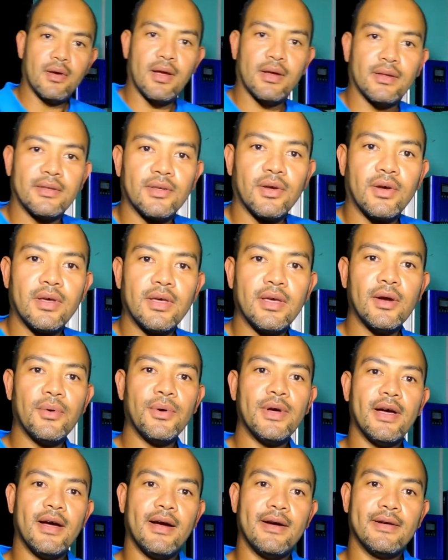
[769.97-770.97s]
Alright, so here
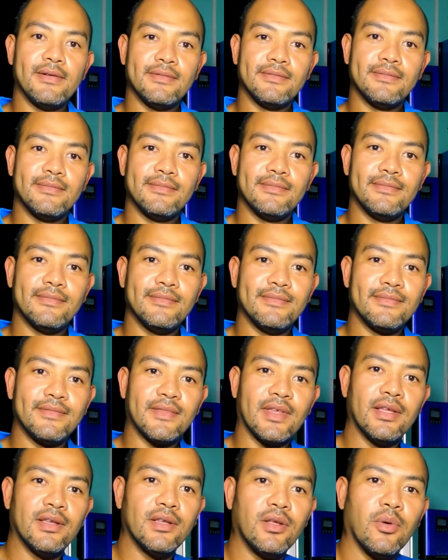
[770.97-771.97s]
we are
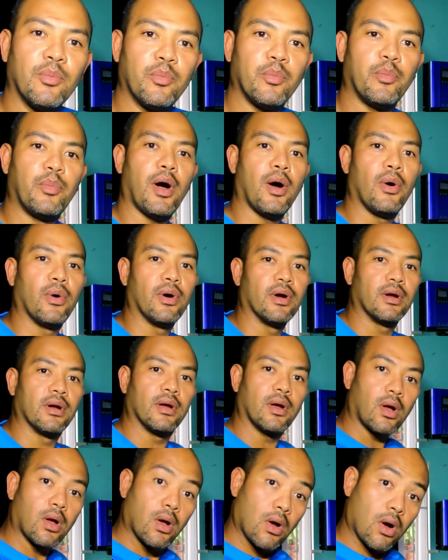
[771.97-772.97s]
in the power
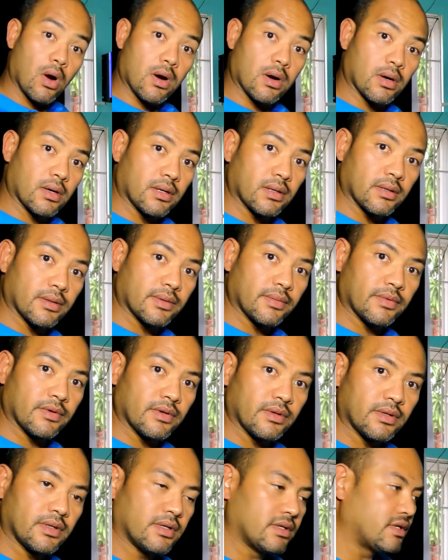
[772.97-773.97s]
corner.
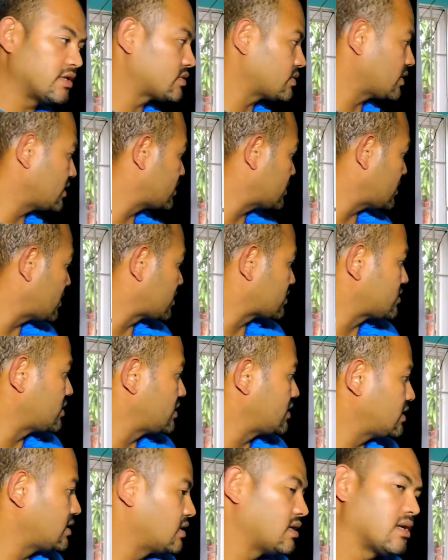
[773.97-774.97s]
This one is
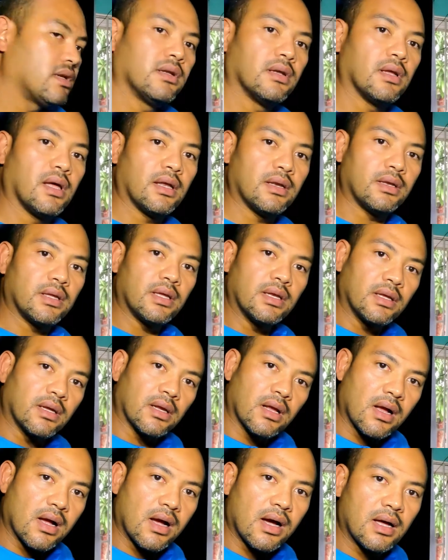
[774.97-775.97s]
actually in a neat
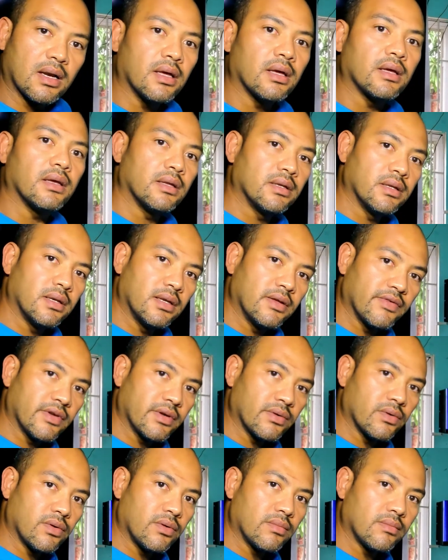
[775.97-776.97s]
little corner in the
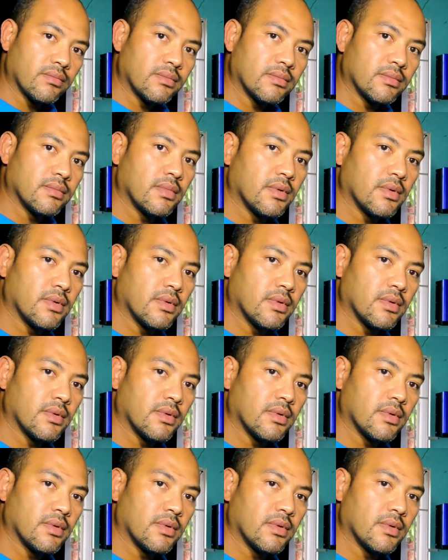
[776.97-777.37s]
living room.